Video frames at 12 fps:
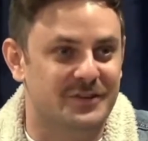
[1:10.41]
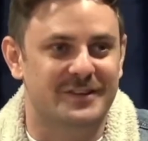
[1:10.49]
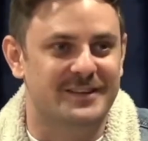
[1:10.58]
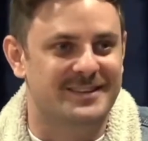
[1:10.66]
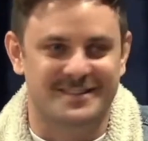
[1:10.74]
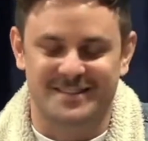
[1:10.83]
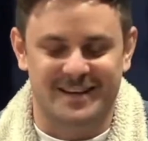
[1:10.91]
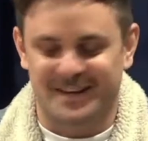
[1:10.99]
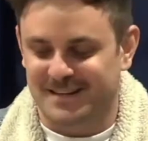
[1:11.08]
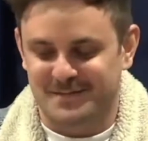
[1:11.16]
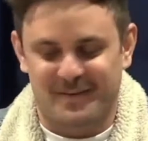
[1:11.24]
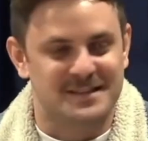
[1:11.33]
Yeah, and
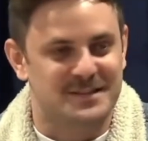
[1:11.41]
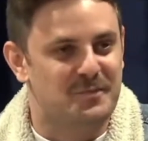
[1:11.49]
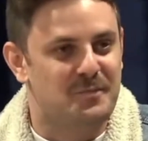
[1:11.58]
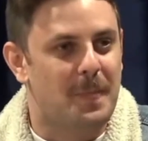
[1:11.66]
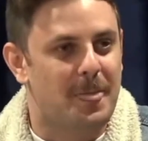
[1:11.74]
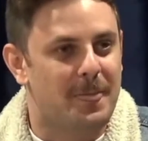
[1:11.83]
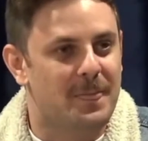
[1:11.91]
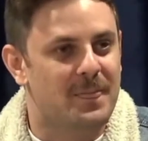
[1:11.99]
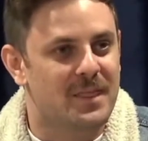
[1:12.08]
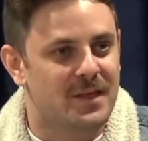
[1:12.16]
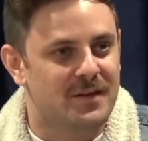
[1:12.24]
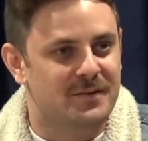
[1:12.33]
I guess it's something
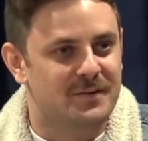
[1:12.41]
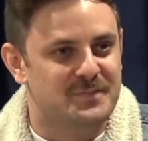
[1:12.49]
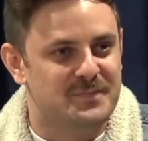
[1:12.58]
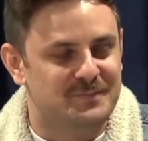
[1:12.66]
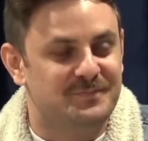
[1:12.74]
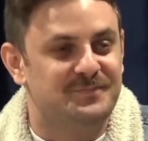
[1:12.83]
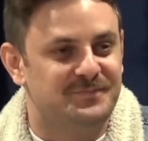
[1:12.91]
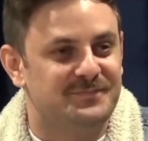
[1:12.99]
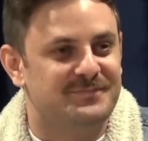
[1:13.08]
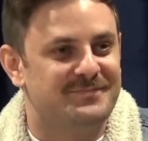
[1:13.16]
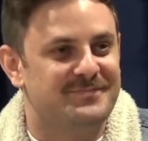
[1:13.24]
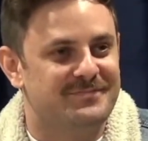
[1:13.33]
that, like, having
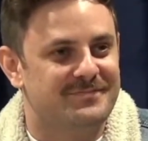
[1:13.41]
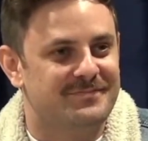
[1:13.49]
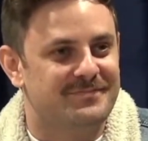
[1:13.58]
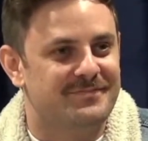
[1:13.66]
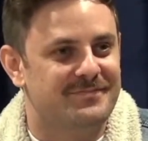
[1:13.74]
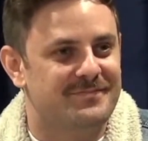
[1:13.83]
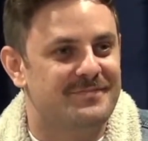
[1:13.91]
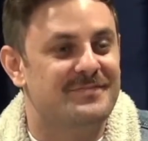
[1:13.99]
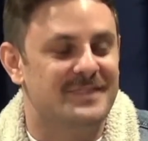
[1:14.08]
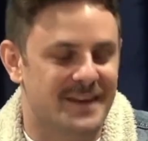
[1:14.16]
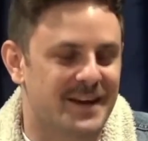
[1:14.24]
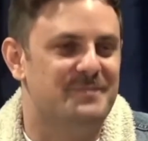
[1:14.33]
worked on sites,
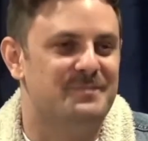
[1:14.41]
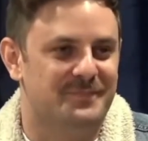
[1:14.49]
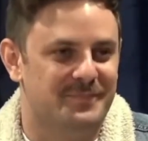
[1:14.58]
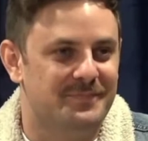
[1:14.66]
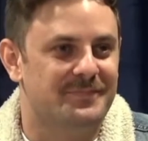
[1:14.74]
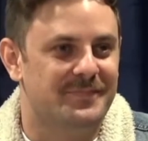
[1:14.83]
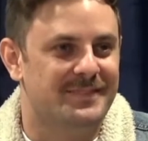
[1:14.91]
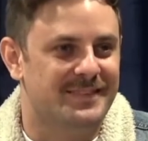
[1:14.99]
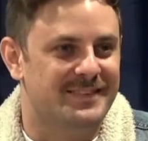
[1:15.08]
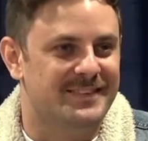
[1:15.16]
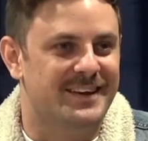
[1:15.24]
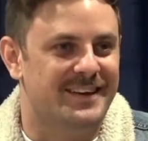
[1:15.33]
that you're just like
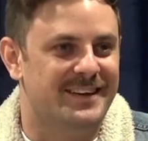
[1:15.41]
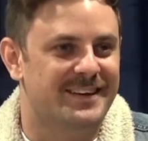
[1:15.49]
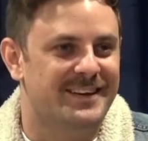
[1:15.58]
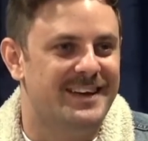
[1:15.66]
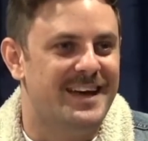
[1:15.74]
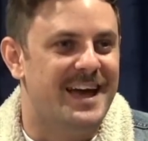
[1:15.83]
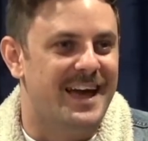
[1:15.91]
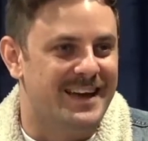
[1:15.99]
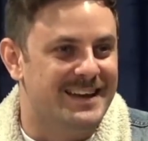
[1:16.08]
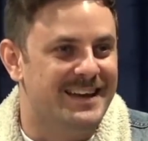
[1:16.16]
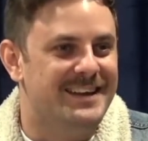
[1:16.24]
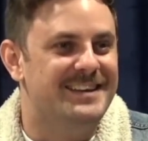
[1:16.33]
you would never have
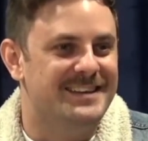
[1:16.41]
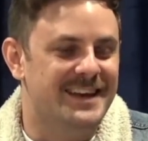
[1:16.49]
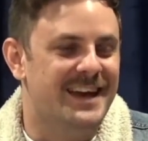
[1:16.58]
expected.